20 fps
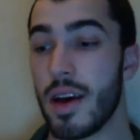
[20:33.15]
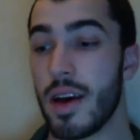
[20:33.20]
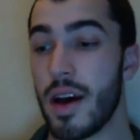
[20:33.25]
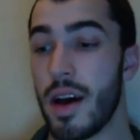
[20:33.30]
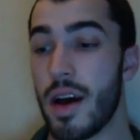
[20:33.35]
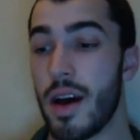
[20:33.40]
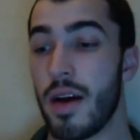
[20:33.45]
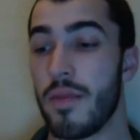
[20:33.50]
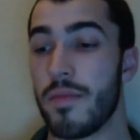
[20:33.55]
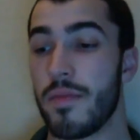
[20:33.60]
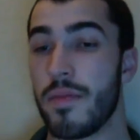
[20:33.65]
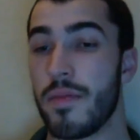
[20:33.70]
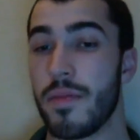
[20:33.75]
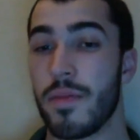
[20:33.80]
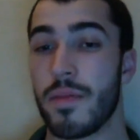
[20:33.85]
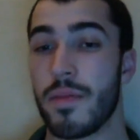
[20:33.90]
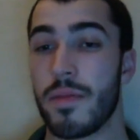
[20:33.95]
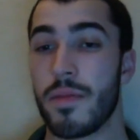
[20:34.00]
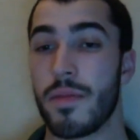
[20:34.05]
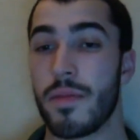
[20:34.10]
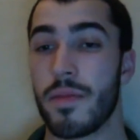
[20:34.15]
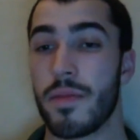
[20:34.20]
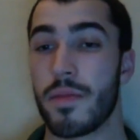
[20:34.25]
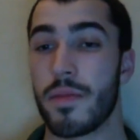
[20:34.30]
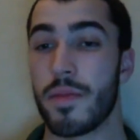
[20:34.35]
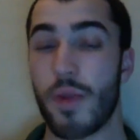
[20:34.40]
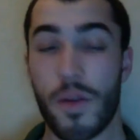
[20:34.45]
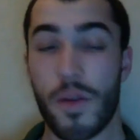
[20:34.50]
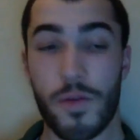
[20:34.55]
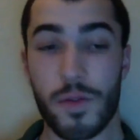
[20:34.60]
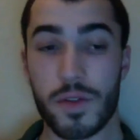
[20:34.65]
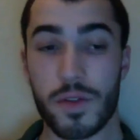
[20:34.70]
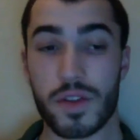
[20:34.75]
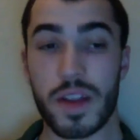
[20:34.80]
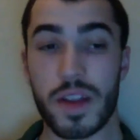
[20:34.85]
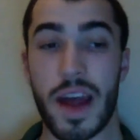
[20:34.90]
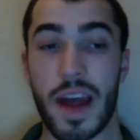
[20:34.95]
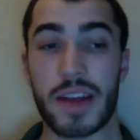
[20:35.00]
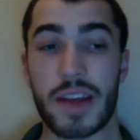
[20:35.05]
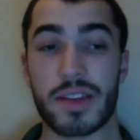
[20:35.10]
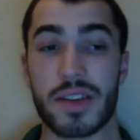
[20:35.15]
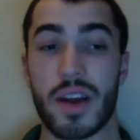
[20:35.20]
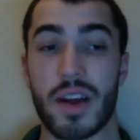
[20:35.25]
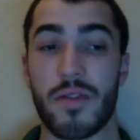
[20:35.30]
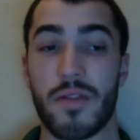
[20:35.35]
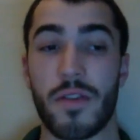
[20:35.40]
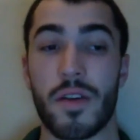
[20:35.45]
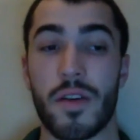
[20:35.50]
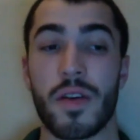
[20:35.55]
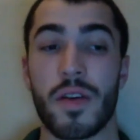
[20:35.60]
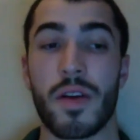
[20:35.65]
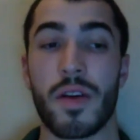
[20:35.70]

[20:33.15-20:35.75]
Peripheral stat stuffer.